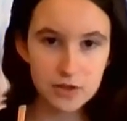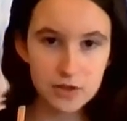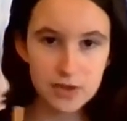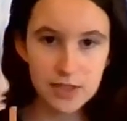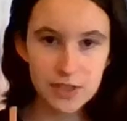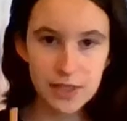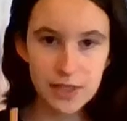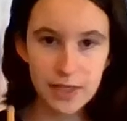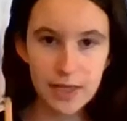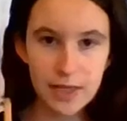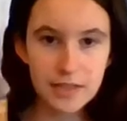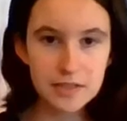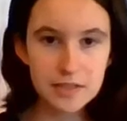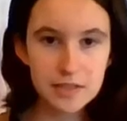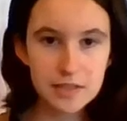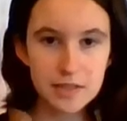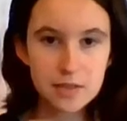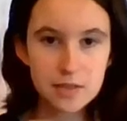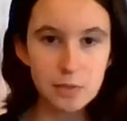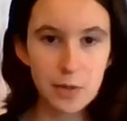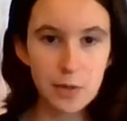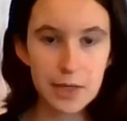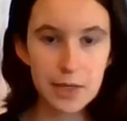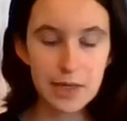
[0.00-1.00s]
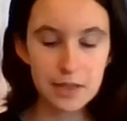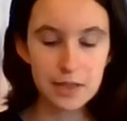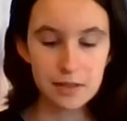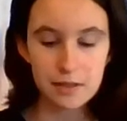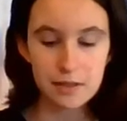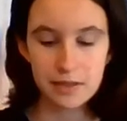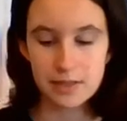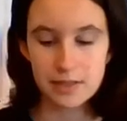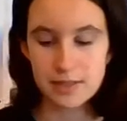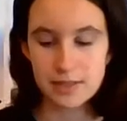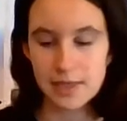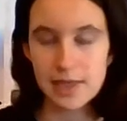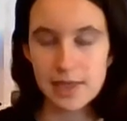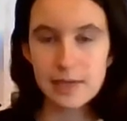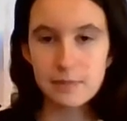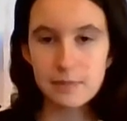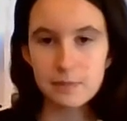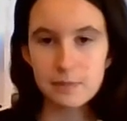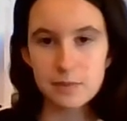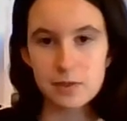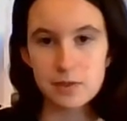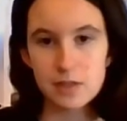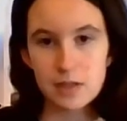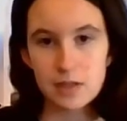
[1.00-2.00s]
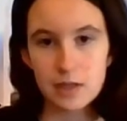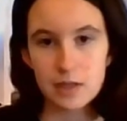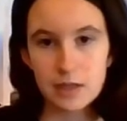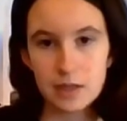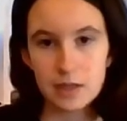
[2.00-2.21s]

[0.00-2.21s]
just in case because it's quite a thin tipped,